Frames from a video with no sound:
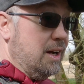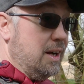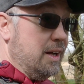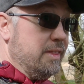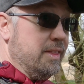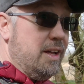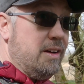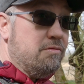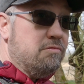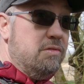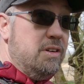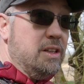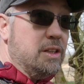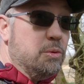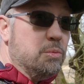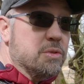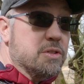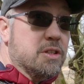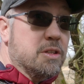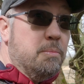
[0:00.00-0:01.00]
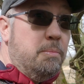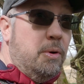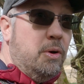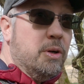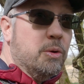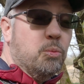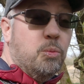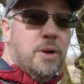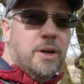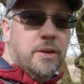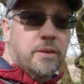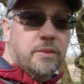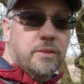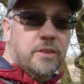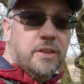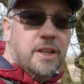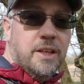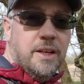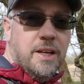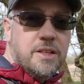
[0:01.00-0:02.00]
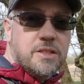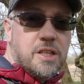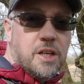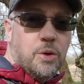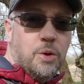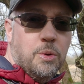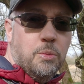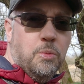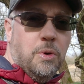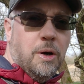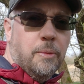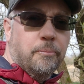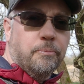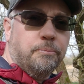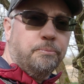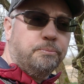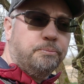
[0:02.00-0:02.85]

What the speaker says: that really was the point when they announced the OM-1.